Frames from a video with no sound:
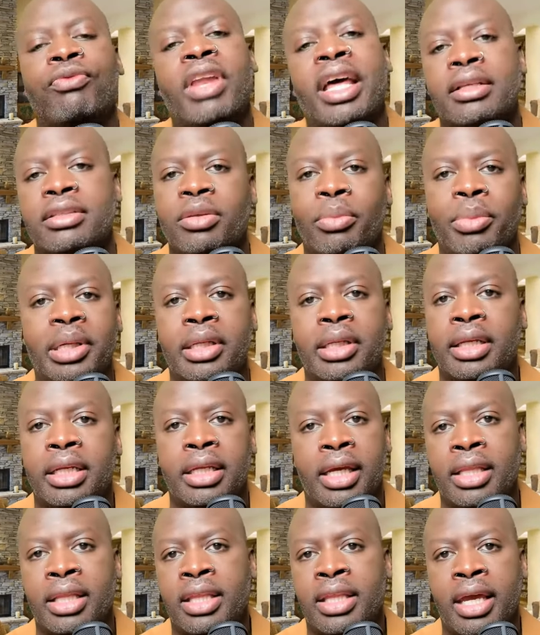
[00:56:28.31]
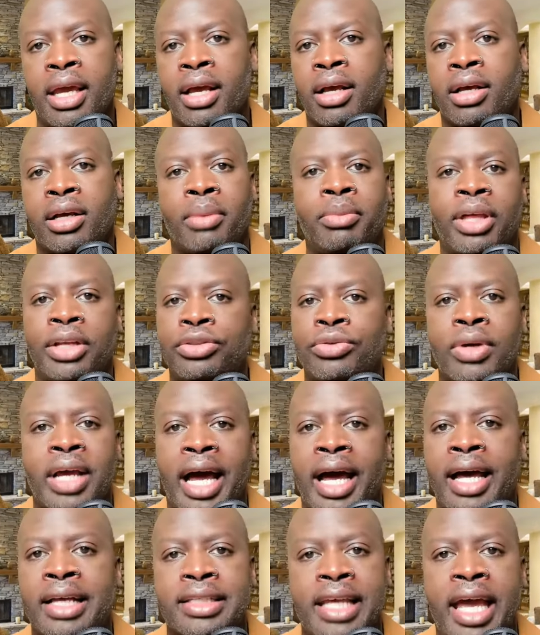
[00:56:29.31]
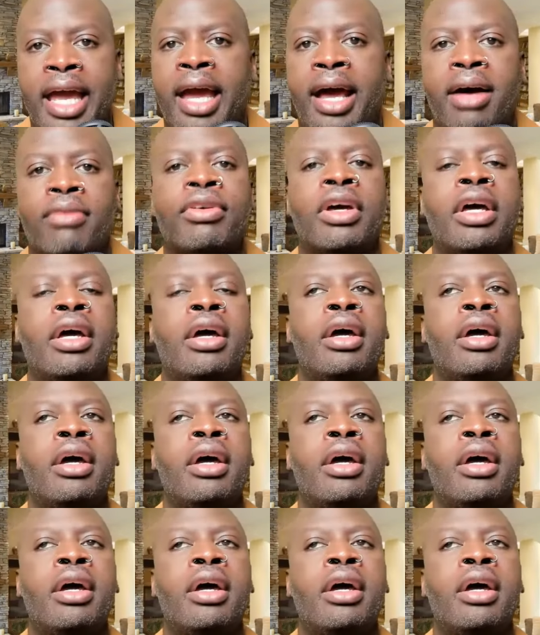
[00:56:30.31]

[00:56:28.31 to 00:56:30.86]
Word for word: flexibility and the income that you guys have.